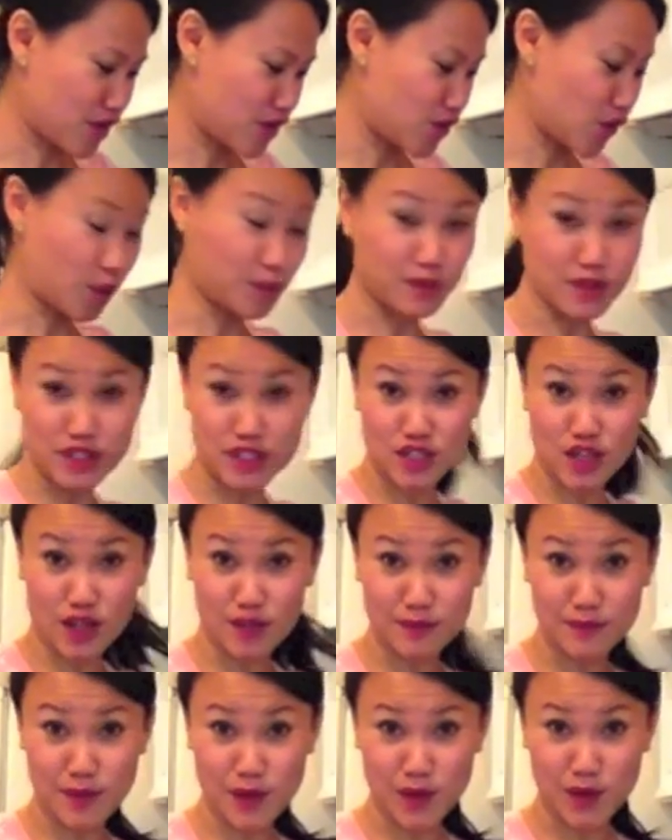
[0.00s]
normal
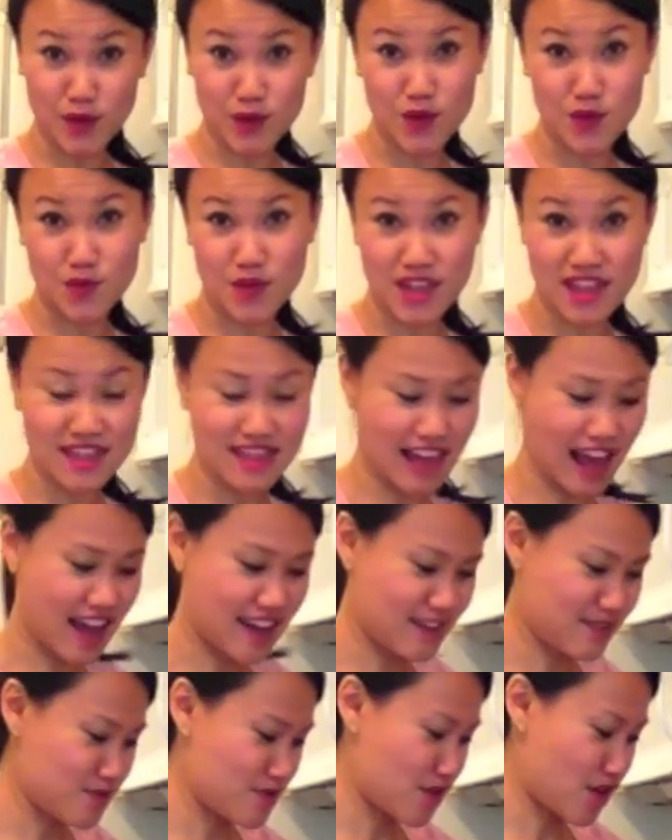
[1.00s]
salt bowl
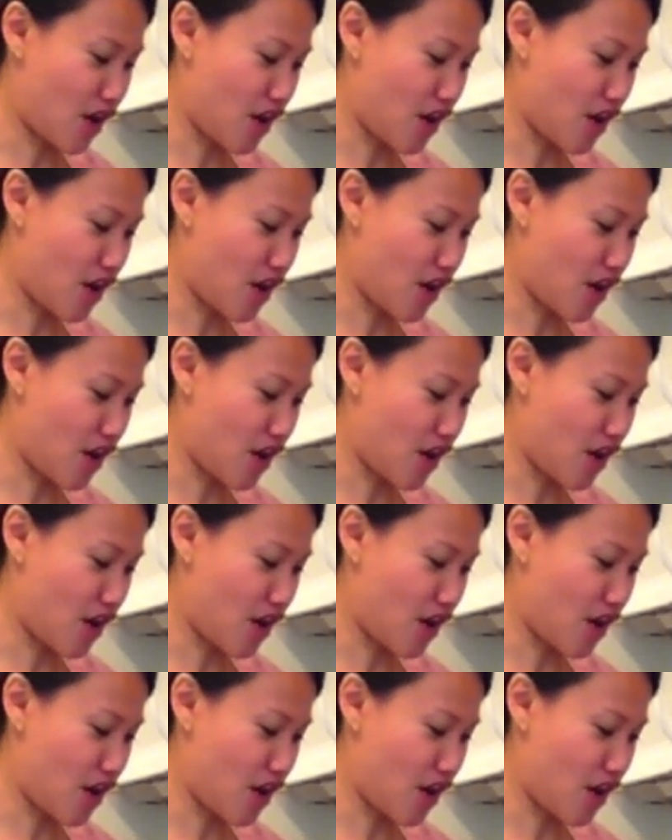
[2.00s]
with